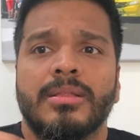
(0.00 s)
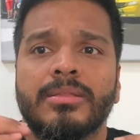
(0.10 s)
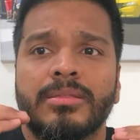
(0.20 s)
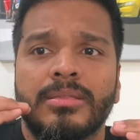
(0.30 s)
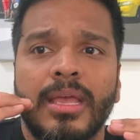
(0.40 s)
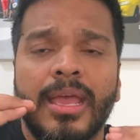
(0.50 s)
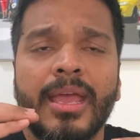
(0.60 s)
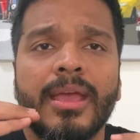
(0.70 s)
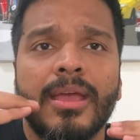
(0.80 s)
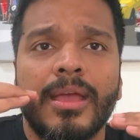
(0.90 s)

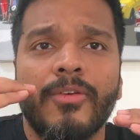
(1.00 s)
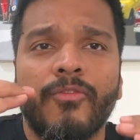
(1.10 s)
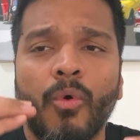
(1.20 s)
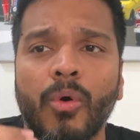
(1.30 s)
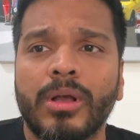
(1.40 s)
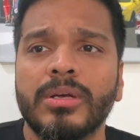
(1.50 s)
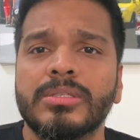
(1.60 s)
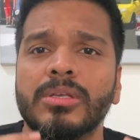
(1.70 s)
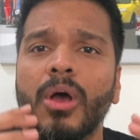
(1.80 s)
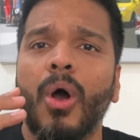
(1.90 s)
They
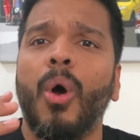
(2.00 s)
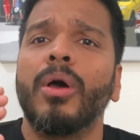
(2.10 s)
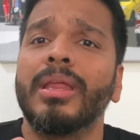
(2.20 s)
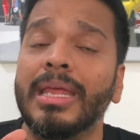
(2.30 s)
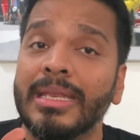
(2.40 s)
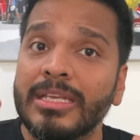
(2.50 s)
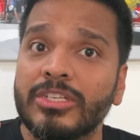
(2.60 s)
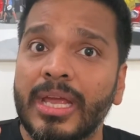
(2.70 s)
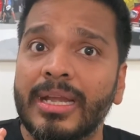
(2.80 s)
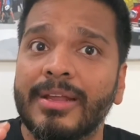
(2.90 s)
focus on
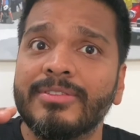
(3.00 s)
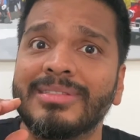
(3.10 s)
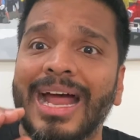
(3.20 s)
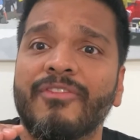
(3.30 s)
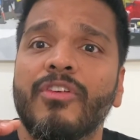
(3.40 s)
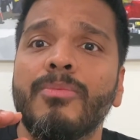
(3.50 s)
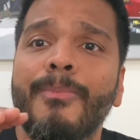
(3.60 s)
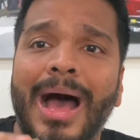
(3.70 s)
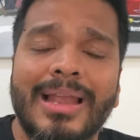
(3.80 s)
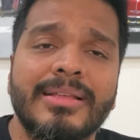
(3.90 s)
initiatives that will
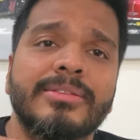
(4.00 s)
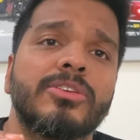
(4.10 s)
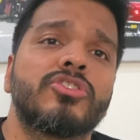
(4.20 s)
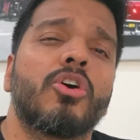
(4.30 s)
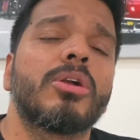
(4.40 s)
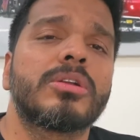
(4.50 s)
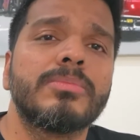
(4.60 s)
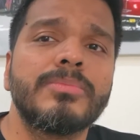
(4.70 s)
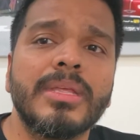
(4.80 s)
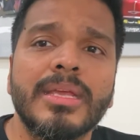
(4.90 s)
balance the
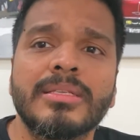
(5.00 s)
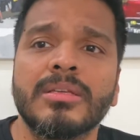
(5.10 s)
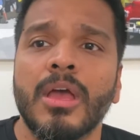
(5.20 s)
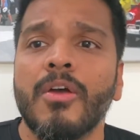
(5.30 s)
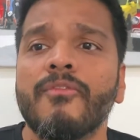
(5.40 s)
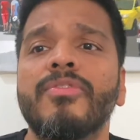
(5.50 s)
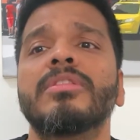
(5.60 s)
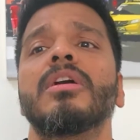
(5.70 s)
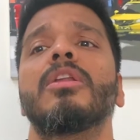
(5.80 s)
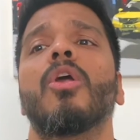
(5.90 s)
short-term needs
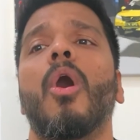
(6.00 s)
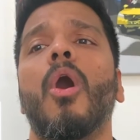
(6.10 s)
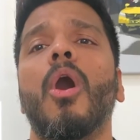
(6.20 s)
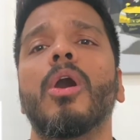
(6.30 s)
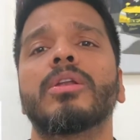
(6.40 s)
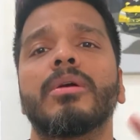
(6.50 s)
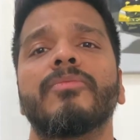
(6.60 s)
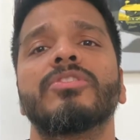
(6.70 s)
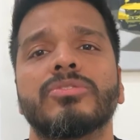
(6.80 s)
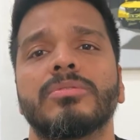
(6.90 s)
with the long-term
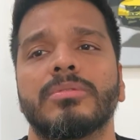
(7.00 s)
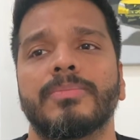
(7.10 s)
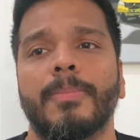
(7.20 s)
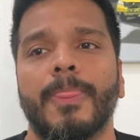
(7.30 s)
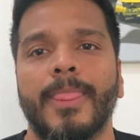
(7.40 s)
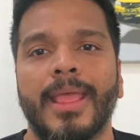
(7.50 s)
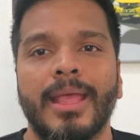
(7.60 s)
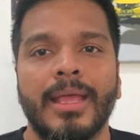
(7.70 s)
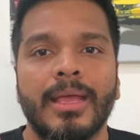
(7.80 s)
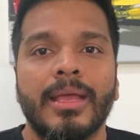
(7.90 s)
vision.
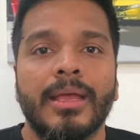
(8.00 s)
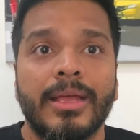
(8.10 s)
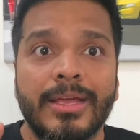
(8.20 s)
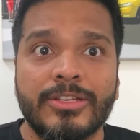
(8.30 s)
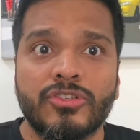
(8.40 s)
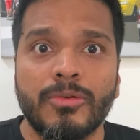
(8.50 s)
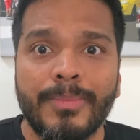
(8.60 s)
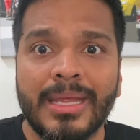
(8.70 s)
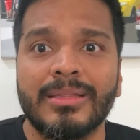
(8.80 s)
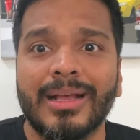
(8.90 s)
It should
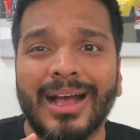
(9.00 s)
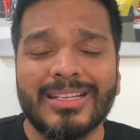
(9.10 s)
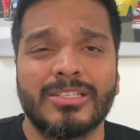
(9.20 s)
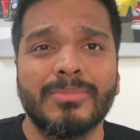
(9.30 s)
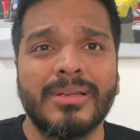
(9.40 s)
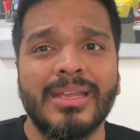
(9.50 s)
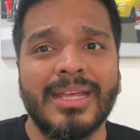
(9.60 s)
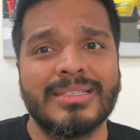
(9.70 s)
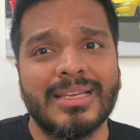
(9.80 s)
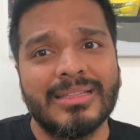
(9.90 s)
meet the customer
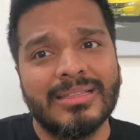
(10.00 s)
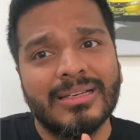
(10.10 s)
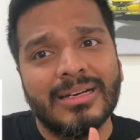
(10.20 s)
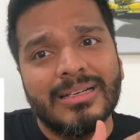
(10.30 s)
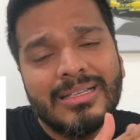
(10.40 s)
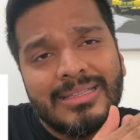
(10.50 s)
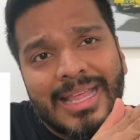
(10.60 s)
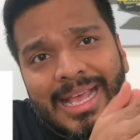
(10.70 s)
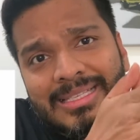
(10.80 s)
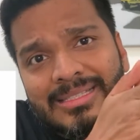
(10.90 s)
needs in the
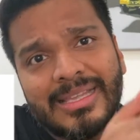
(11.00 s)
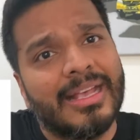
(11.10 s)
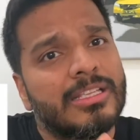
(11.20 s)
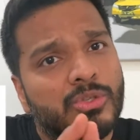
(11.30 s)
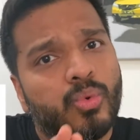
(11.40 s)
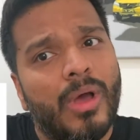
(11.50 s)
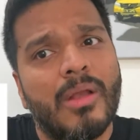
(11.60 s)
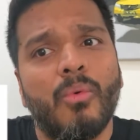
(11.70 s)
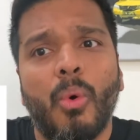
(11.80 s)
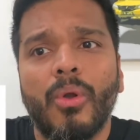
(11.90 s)
next 6,
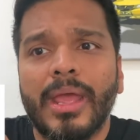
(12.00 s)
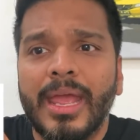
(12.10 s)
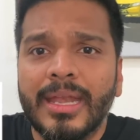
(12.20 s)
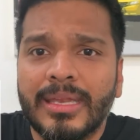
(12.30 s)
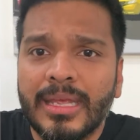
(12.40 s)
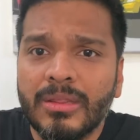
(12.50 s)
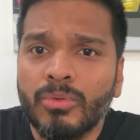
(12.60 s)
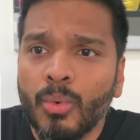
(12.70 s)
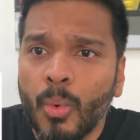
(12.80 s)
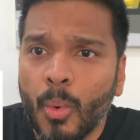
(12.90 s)
12 or
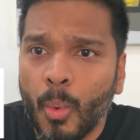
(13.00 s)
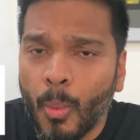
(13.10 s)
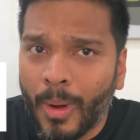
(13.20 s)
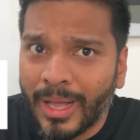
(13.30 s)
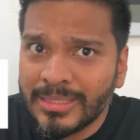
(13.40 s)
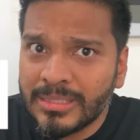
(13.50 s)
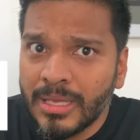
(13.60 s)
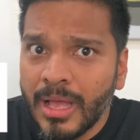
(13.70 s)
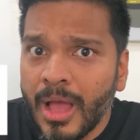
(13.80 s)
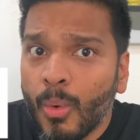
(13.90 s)
18 months
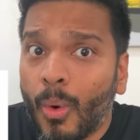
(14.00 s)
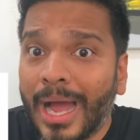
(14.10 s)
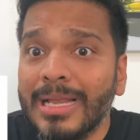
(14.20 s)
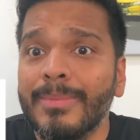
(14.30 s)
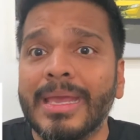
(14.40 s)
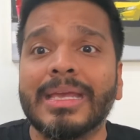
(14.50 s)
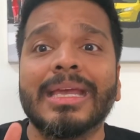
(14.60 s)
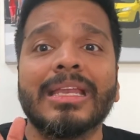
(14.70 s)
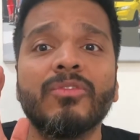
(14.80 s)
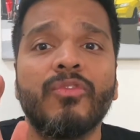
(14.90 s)
while
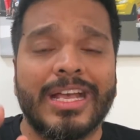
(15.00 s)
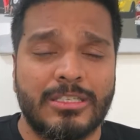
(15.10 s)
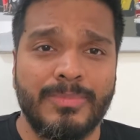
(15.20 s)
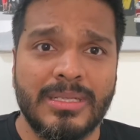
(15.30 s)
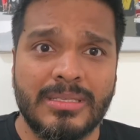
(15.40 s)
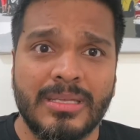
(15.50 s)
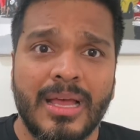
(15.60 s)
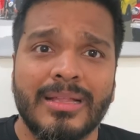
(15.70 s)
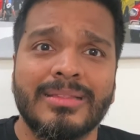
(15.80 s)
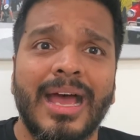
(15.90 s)
making investments
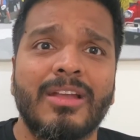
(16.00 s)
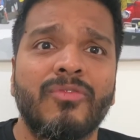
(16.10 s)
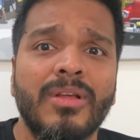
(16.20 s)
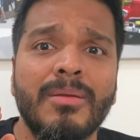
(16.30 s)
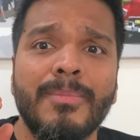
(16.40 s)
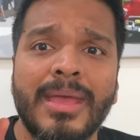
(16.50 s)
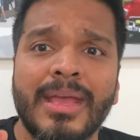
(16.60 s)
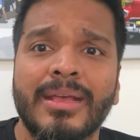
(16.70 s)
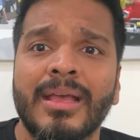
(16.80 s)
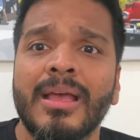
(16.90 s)
that will
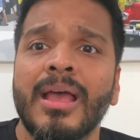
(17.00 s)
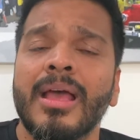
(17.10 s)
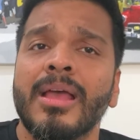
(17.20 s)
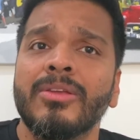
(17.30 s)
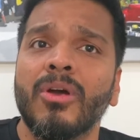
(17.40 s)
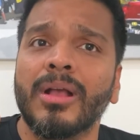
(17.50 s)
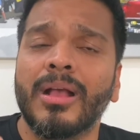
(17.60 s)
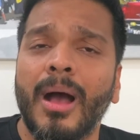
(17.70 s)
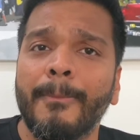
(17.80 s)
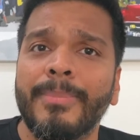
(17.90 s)
make your
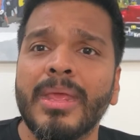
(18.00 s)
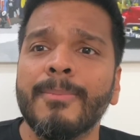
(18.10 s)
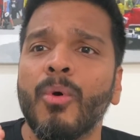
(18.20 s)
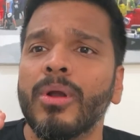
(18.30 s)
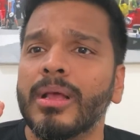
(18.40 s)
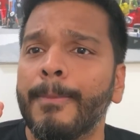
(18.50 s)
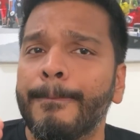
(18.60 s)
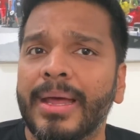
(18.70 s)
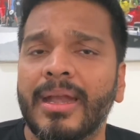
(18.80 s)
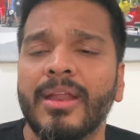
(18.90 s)
company more
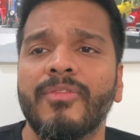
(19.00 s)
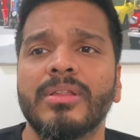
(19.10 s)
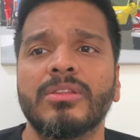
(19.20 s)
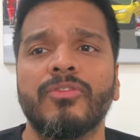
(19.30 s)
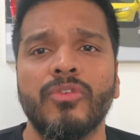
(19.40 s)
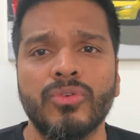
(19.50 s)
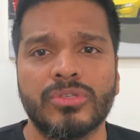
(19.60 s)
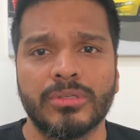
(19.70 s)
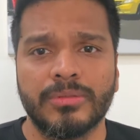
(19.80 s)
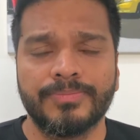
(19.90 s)
competitive in the
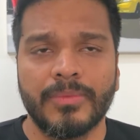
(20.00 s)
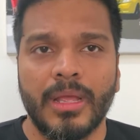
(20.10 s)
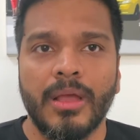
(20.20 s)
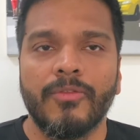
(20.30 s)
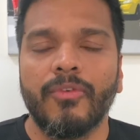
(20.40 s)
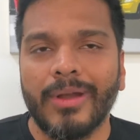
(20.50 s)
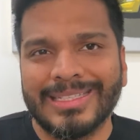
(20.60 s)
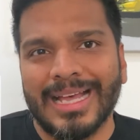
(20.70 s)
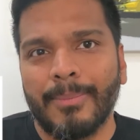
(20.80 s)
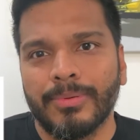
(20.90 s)
future. For
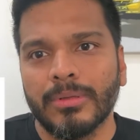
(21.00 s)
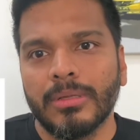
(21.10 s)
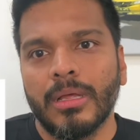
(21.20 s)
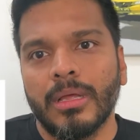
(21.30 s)
example,